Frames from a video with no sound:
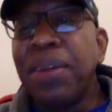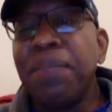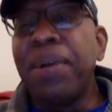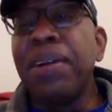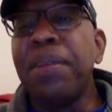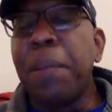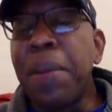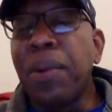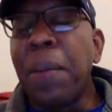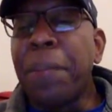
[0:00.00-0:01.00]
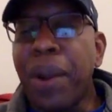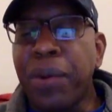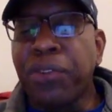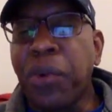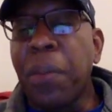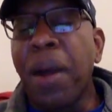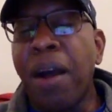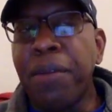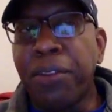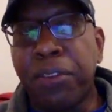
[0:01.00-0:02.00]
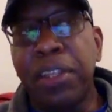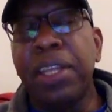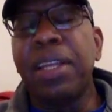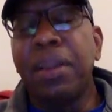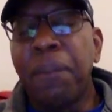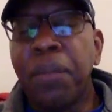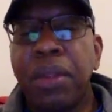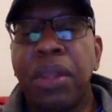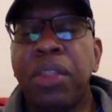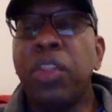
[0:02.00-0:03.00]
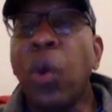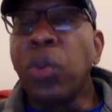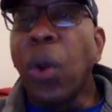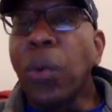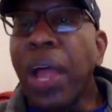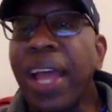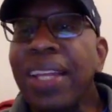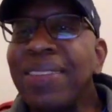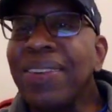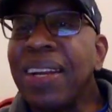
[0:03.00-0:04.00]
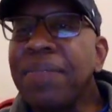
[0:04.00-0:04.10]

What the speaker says: But the people on Periscope obviously don't know that, right?